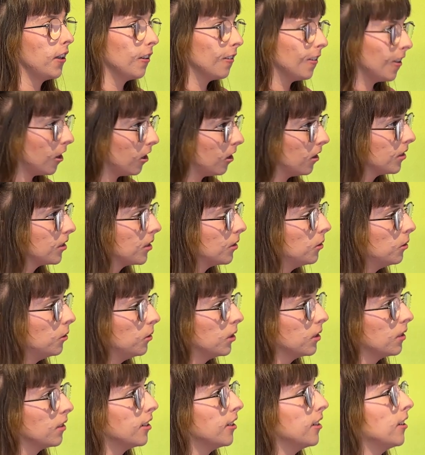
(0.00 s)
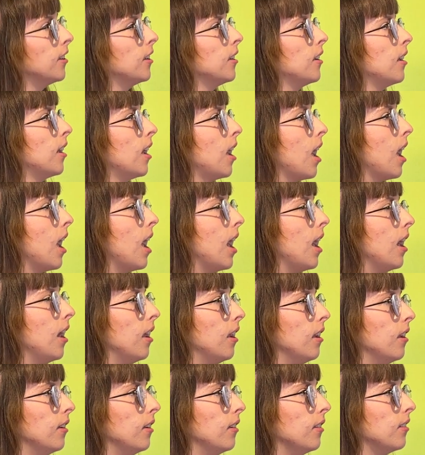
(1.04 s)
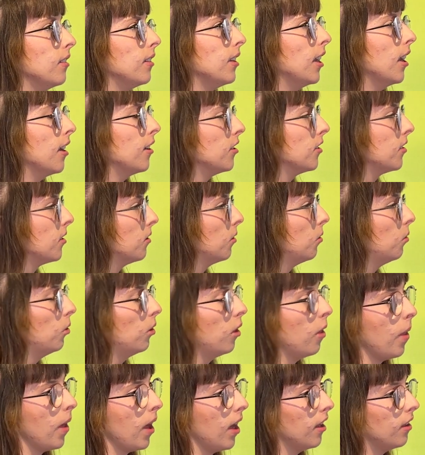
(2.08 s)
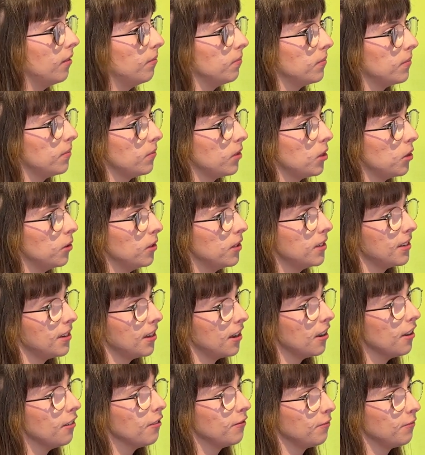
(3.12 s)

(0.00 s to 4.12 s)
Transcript: rehearsals and just all of that good stuff.